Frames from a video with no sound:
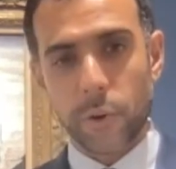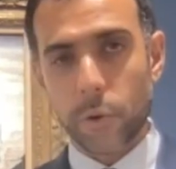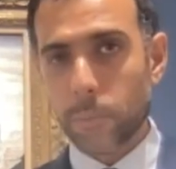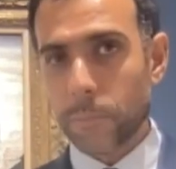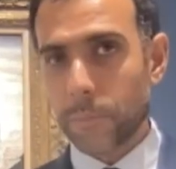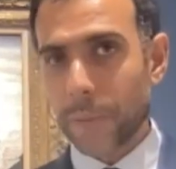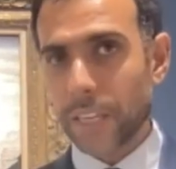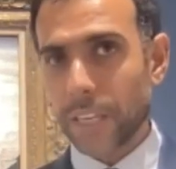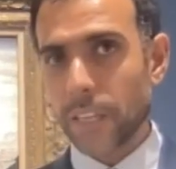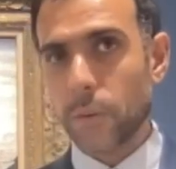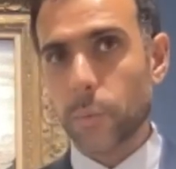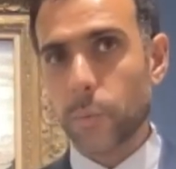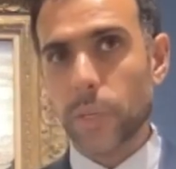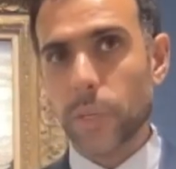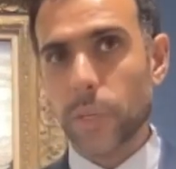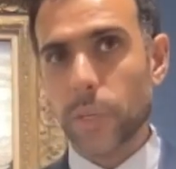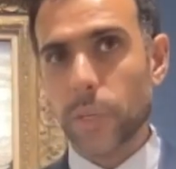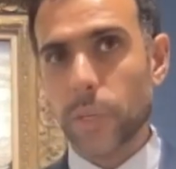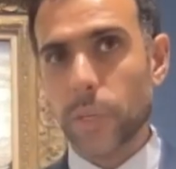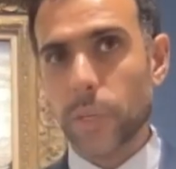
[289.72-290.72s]
for many
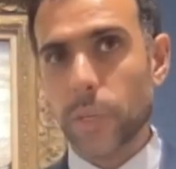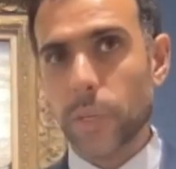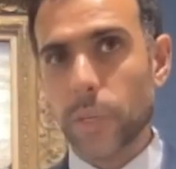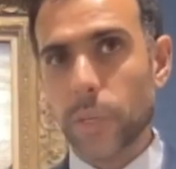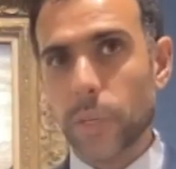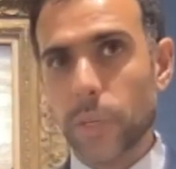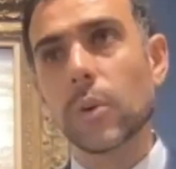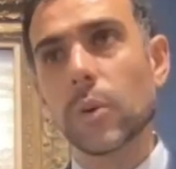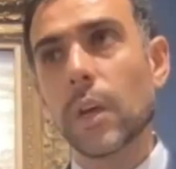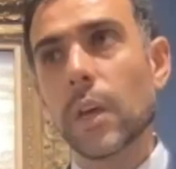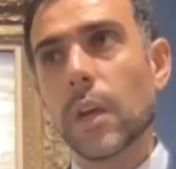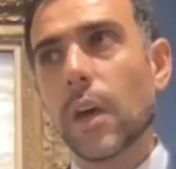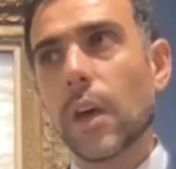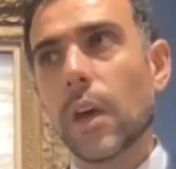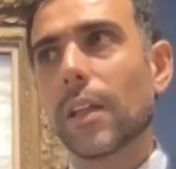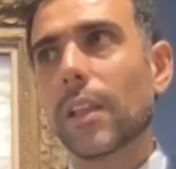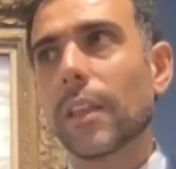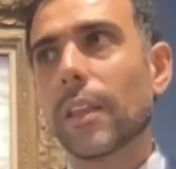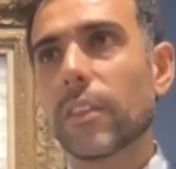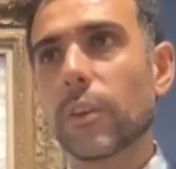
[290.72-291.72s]
reasons, but also
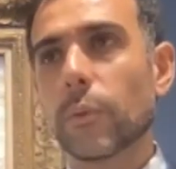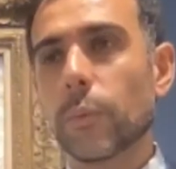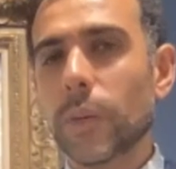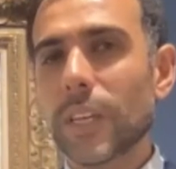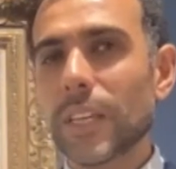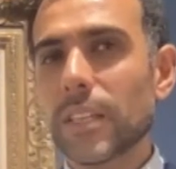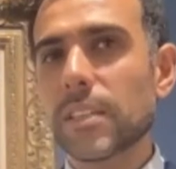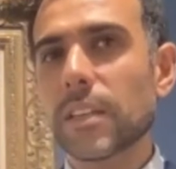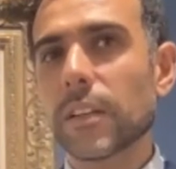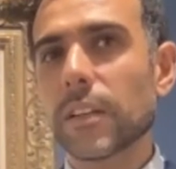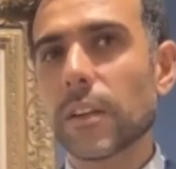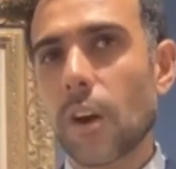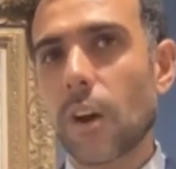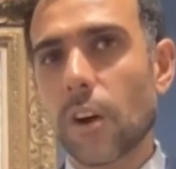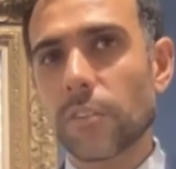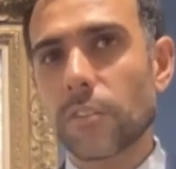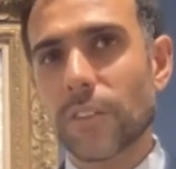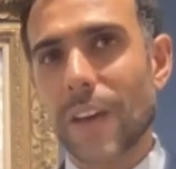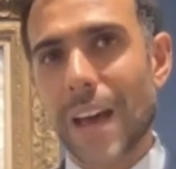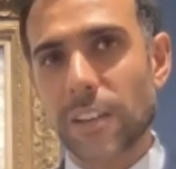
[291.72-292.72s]
the reason
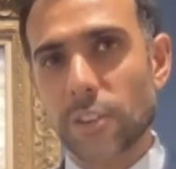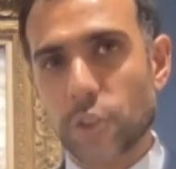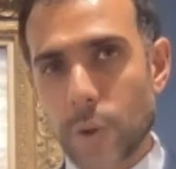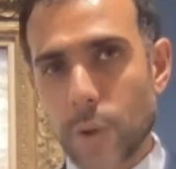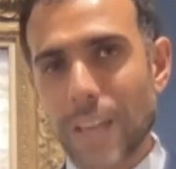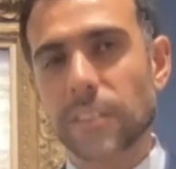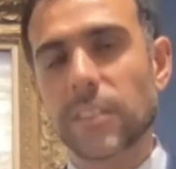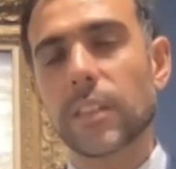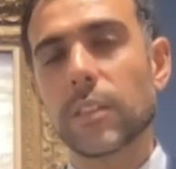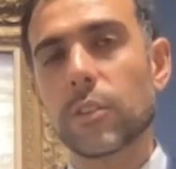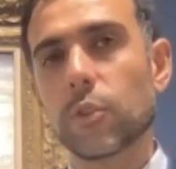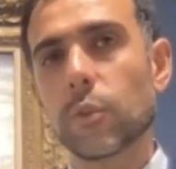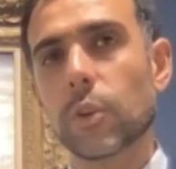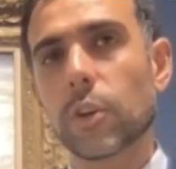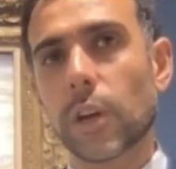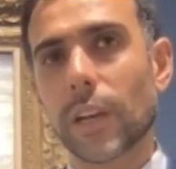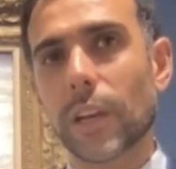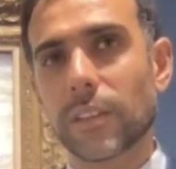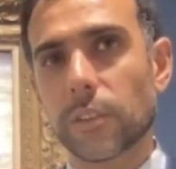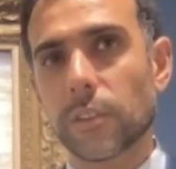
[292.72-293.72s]
of attracting new
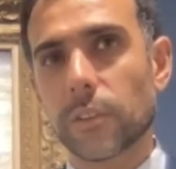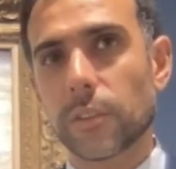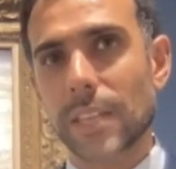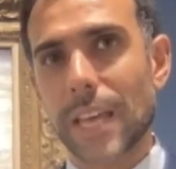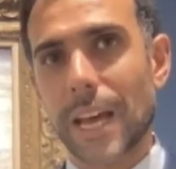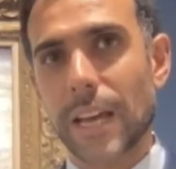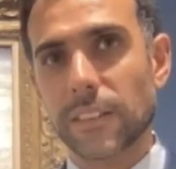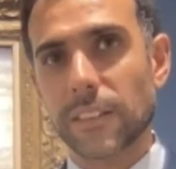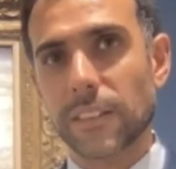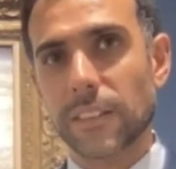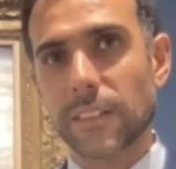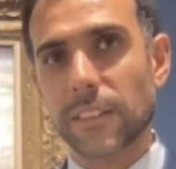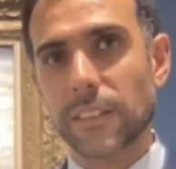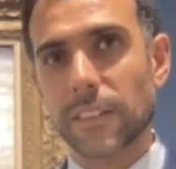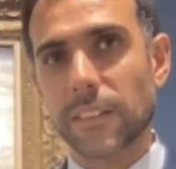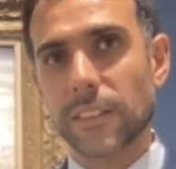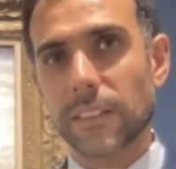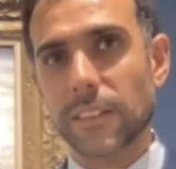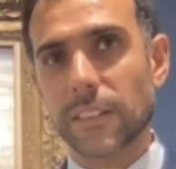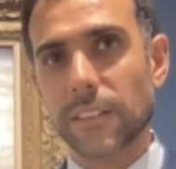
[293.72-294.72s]
collectors,
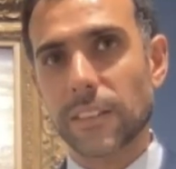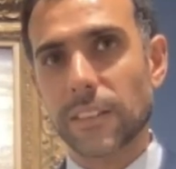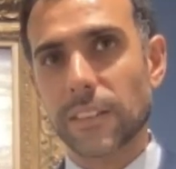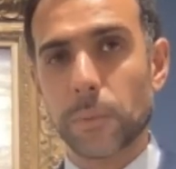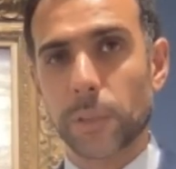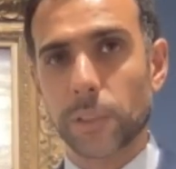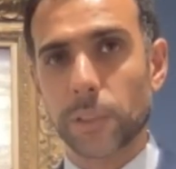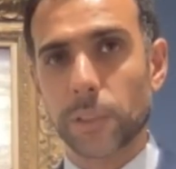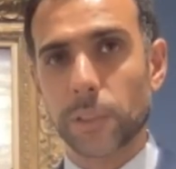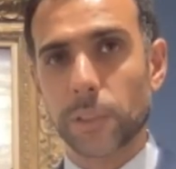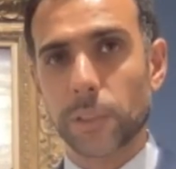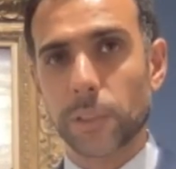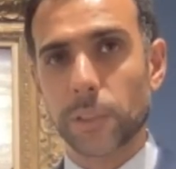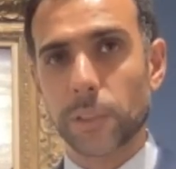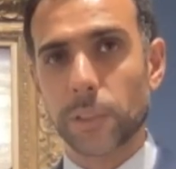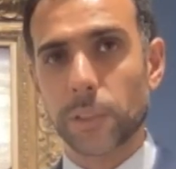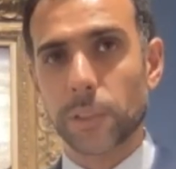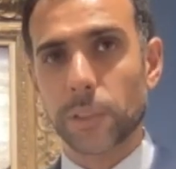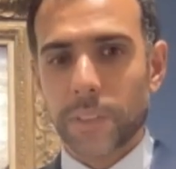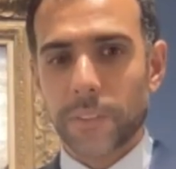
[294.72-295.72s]
attracting new people to
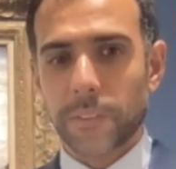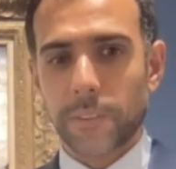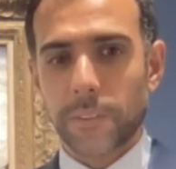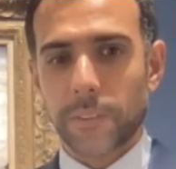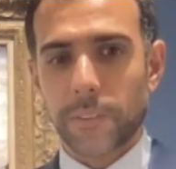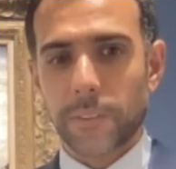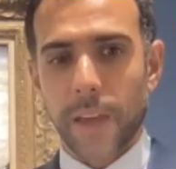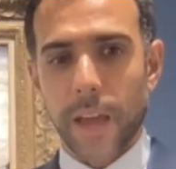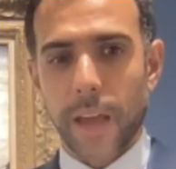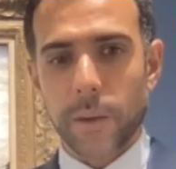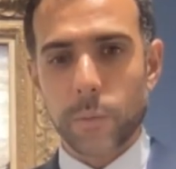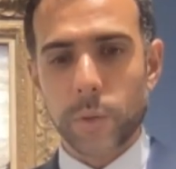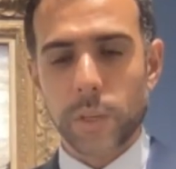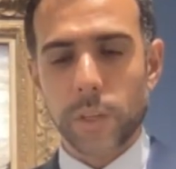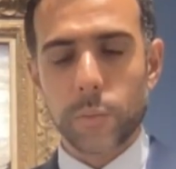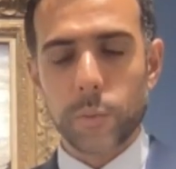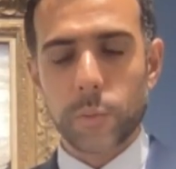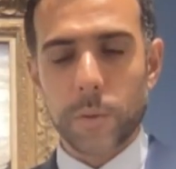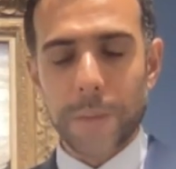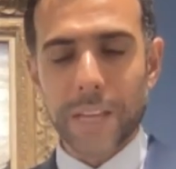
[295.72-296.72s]
buy. But I
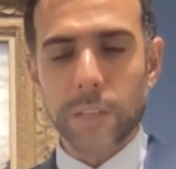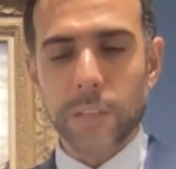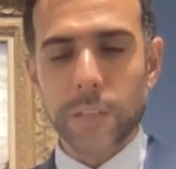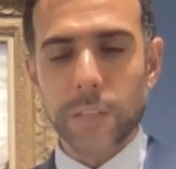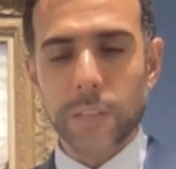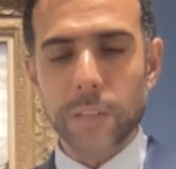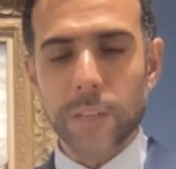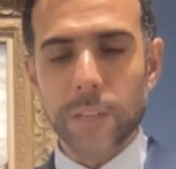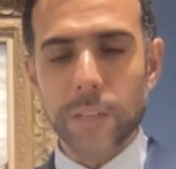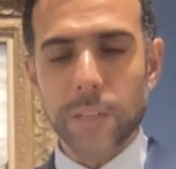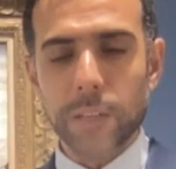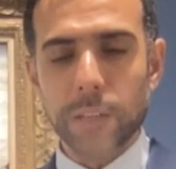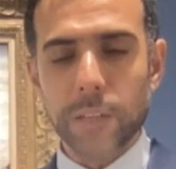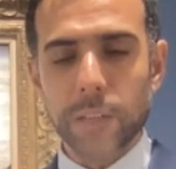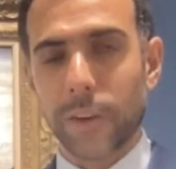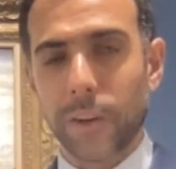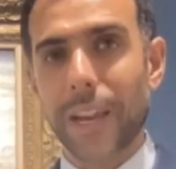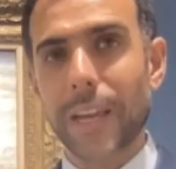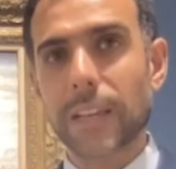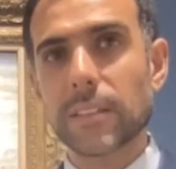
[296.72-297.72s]
would remind you that
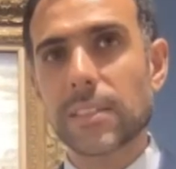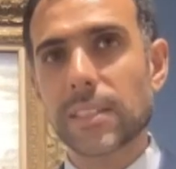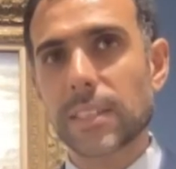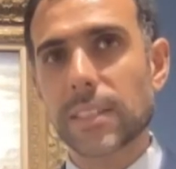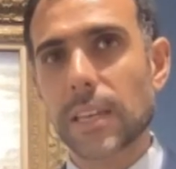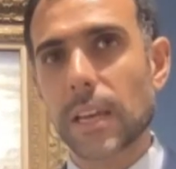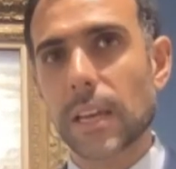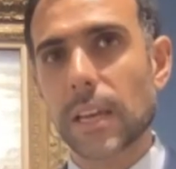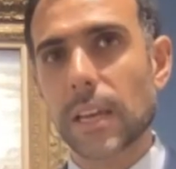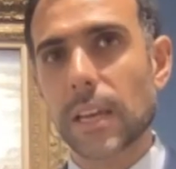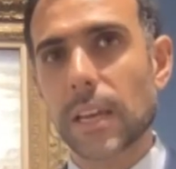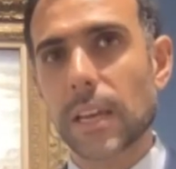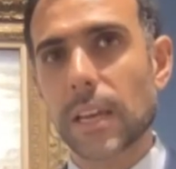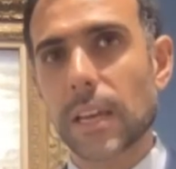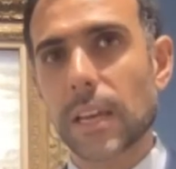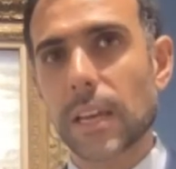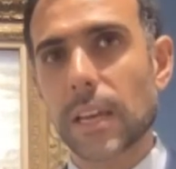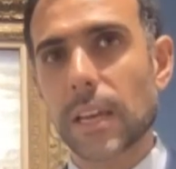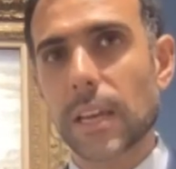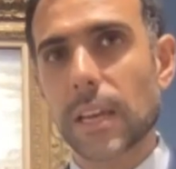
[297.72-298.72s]
online sales
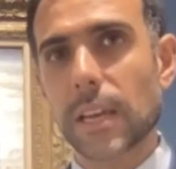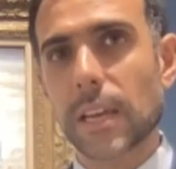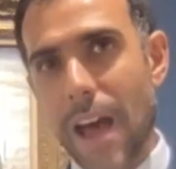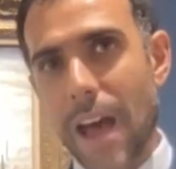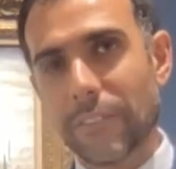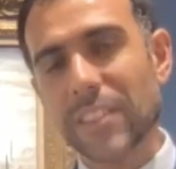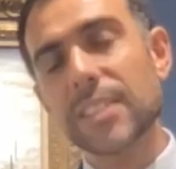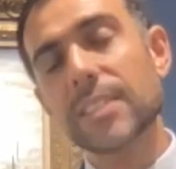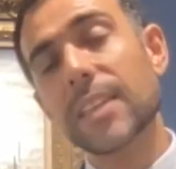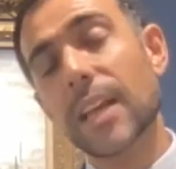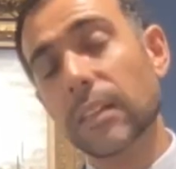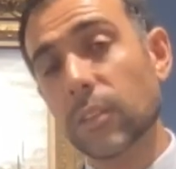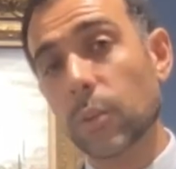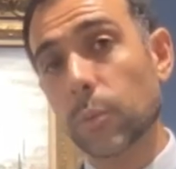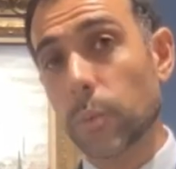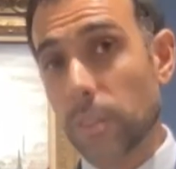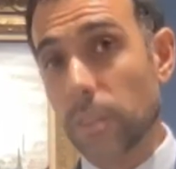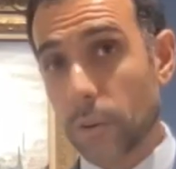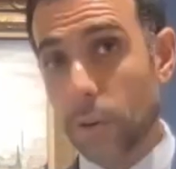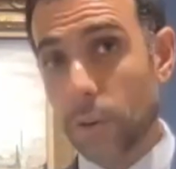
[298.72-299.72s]
haven't started
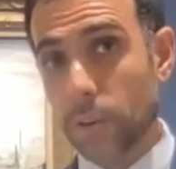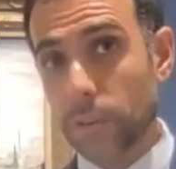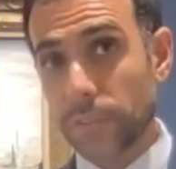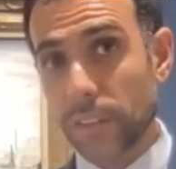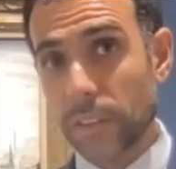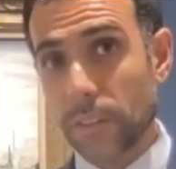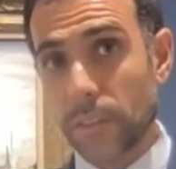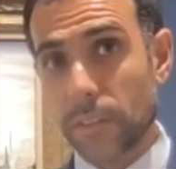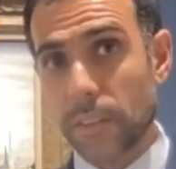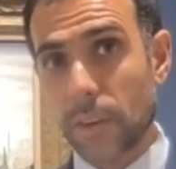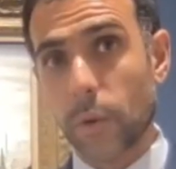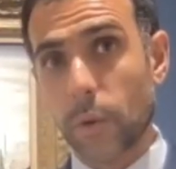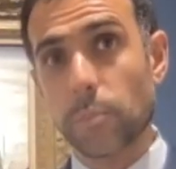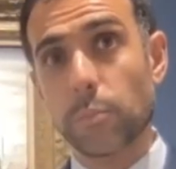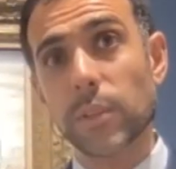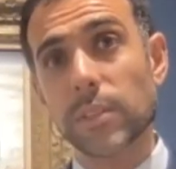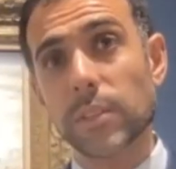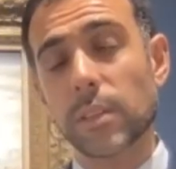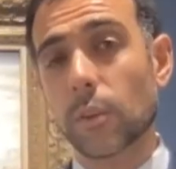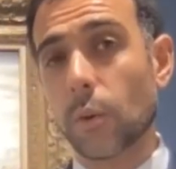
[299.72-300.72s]
with the COVID. They were
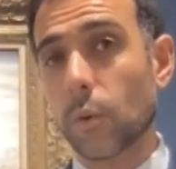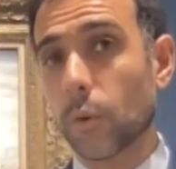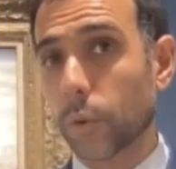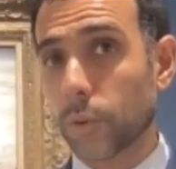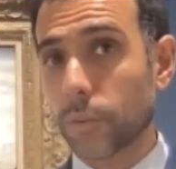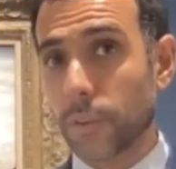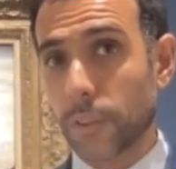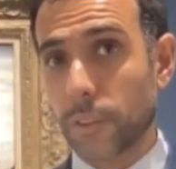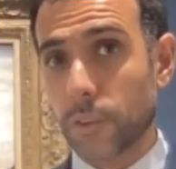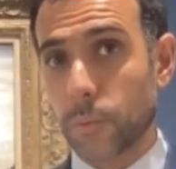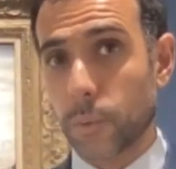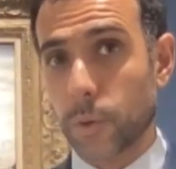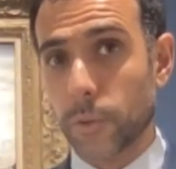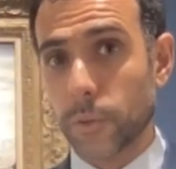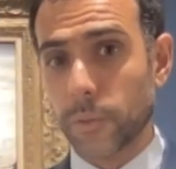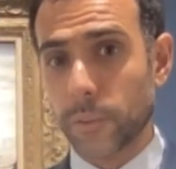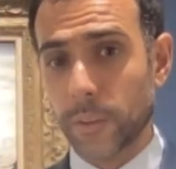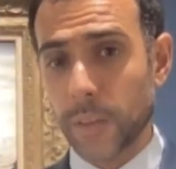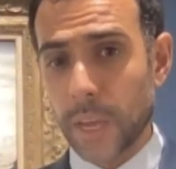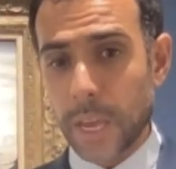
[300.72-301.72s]
present all over the
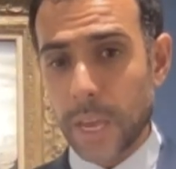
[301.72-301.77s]
world,